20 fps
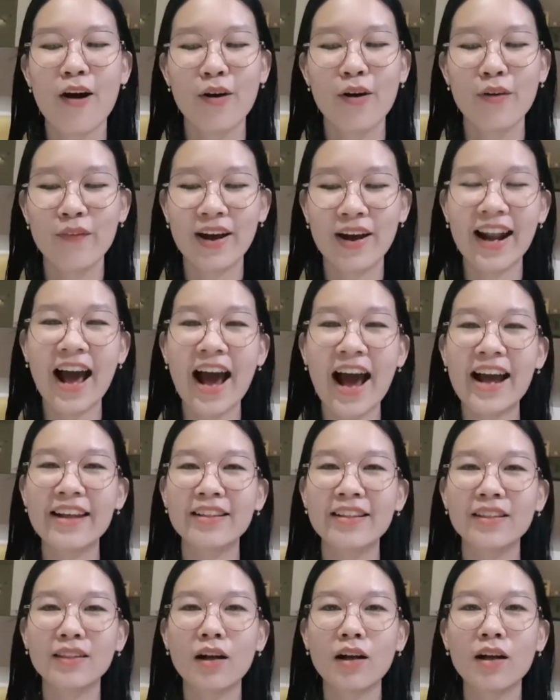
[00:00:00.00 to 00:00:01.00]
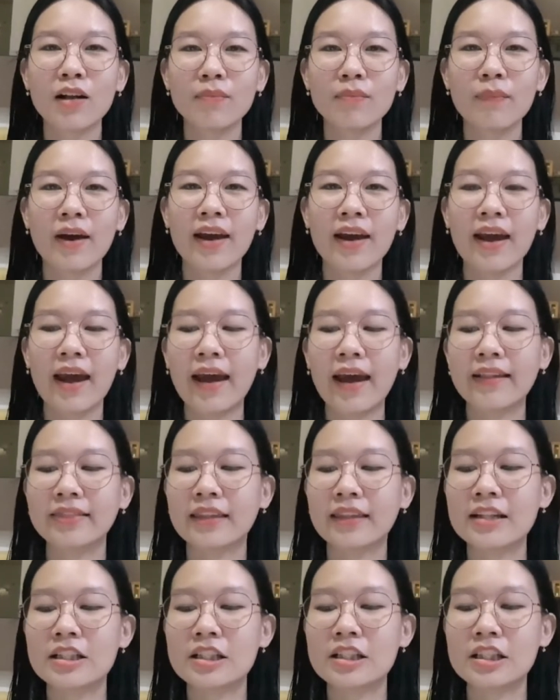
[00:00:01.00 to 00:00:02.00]
When I told my
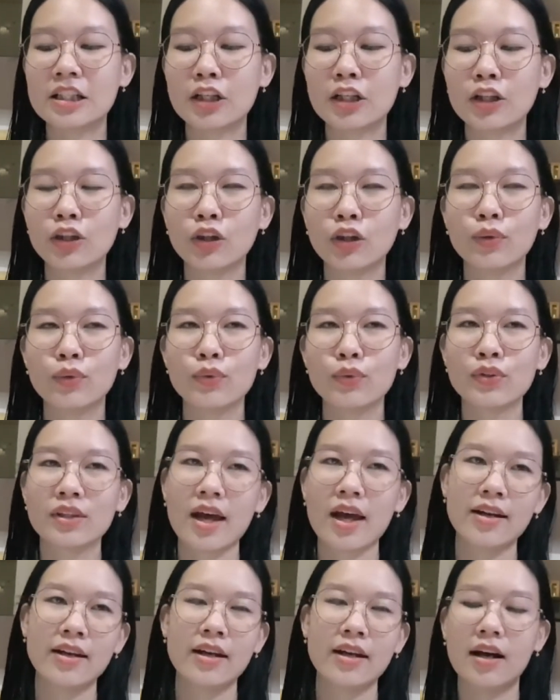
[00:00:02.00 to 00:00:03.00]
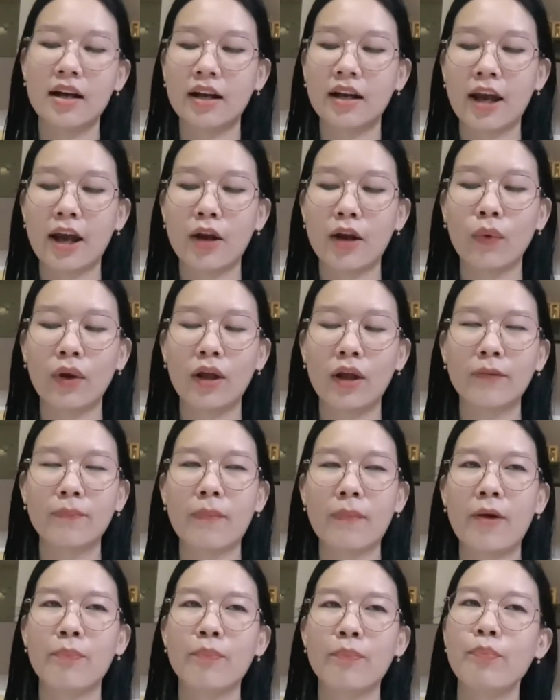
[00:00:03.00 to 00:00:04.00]
attention to study again with
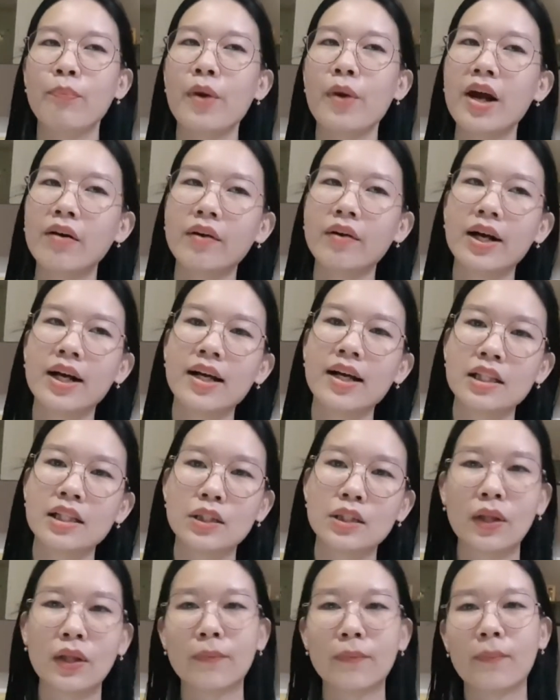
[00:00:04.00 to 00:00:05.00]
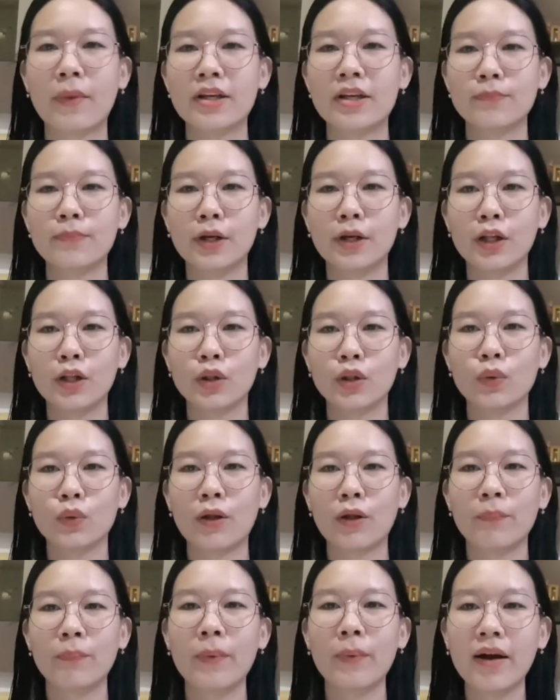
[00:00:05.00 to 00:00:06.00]
my parents, with my
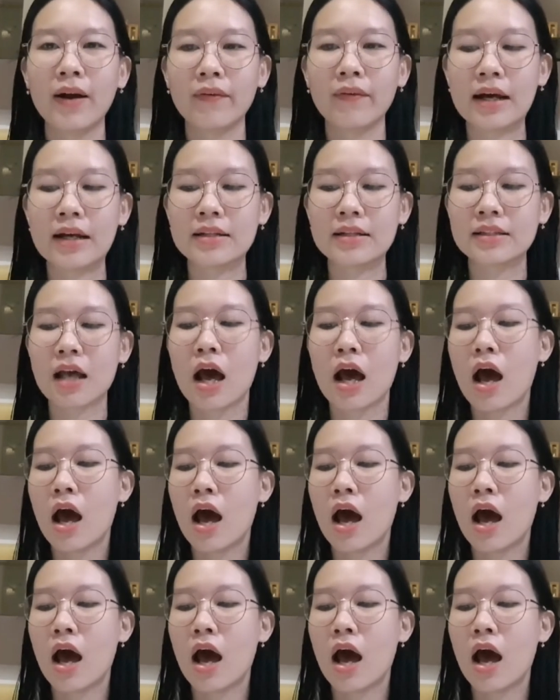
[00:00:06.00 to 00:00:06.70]
spiritual parents,